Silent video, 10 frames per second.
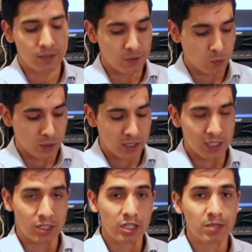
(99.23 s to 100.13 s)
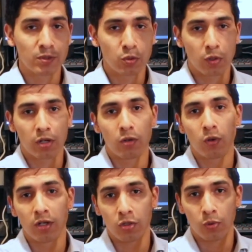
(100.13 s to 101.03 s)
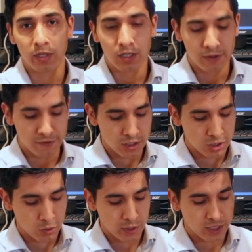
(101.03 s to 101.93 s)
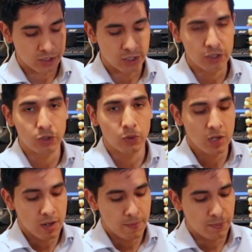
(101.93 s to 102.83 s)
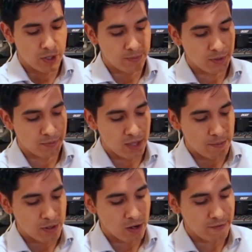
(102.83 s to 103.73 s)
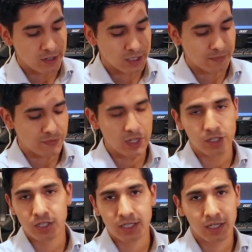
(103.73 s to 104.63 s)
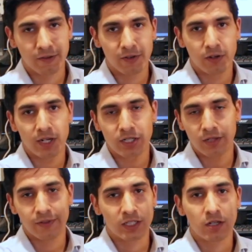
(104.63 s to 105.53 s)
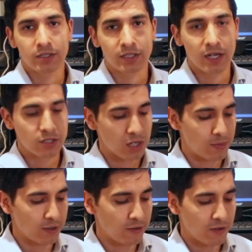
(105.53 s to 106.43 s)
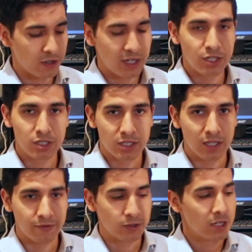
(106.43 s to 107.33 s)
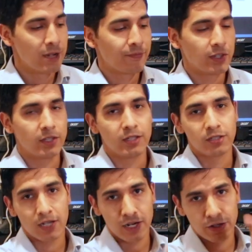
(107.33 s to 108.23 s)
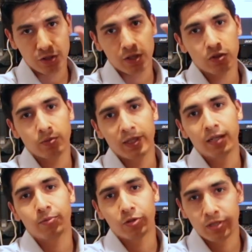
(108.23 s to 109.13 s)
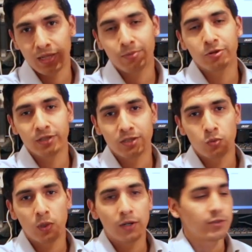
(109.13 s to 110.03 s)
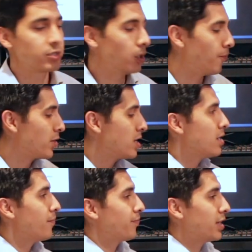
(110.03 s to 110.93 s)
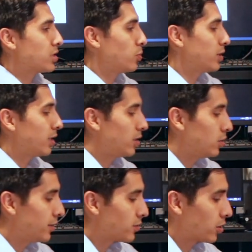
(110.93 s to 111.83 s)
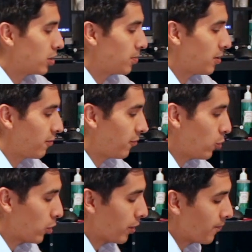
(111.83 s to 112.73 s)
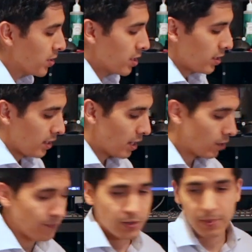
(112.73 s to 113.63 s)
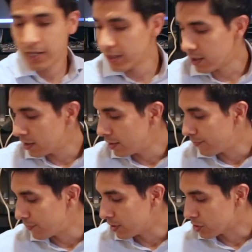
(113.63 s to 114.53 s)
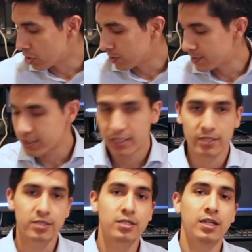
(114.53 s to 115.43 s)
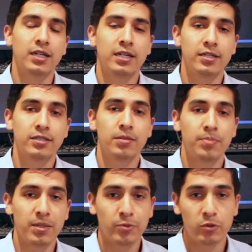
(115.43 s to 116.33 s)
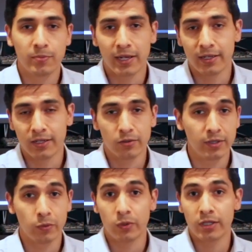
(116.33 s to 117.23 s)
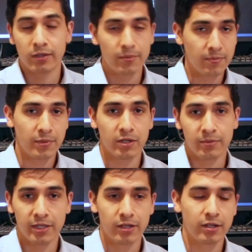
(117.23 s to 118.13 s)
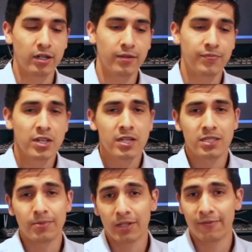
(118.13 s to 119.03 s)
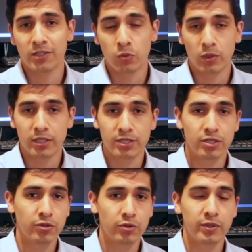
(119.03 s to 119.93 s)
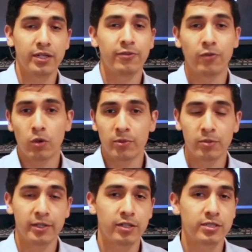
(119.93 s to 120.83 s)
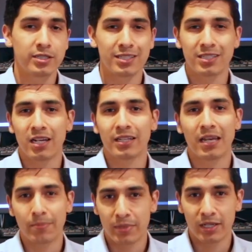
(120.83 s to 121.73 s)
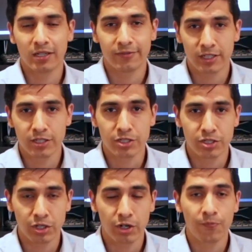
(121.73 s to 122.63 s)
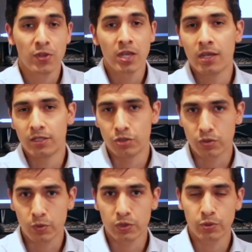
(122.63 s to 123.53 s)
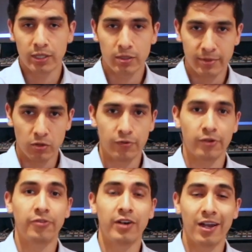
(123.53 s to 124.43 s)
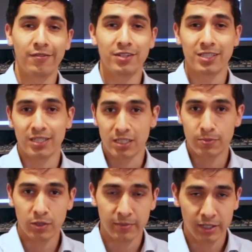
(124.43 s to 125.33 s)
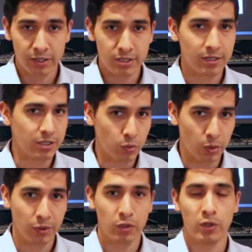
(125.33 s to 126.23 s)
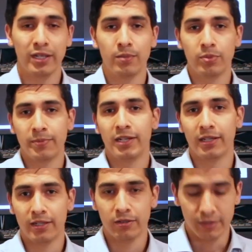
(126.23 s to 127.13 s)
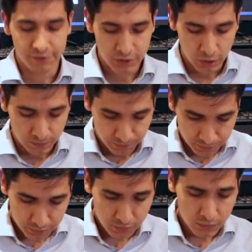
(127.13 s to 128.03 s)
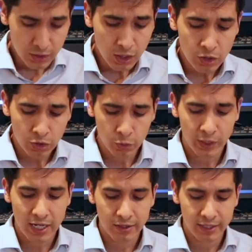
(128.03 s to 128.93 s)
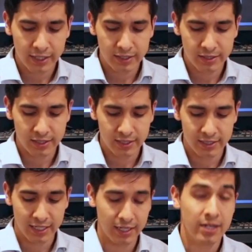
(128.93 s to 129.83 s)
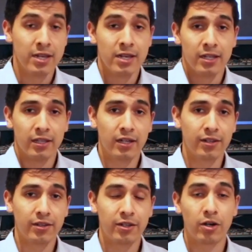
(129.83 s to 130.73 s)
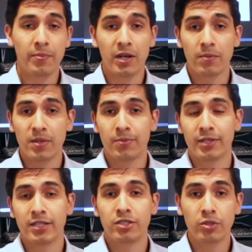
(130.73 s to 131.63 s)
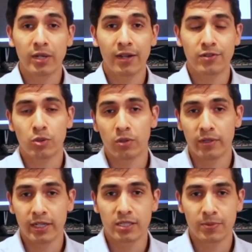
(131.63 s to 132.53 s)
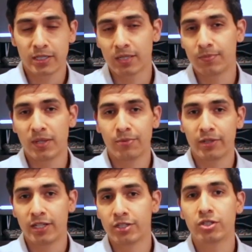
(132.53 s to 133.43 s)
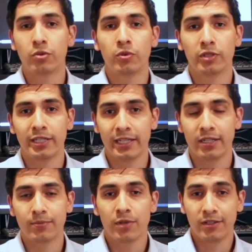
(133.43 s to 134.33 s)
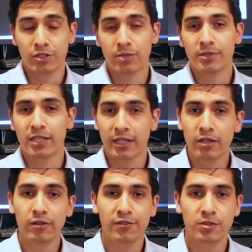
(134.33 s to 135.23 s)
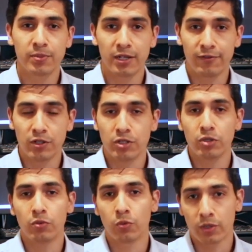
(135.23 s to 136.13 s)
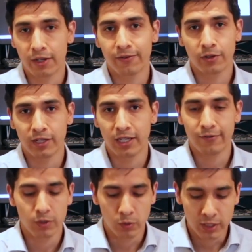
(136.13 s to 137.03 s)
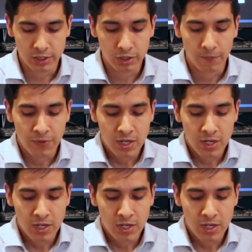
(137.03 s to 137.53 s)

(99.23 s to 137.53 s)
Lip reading: with the adjustments we're going to want to do a heel lift just so we can start to bump up that pelvis, and it's just like a foundation of a tall skyscraper. If the foundation's leveled, then the entire structure will become more stable as well. So that's what the heel lifts are going to be for. Now, depending on the circumstance, some people might need only 1 millimeter. Typically, if it's 1, 2, 3, 4 millimeters, that's not that big of a concern. It's usually once we get a little bit over 5 to 6 millimeters is where we're going to want to implement a heel lift. So the reality is that there are many people that do have short legs, but some people, they just don't really need them in terms of the heel lifts. But if you do, we're definitely going to give you one. So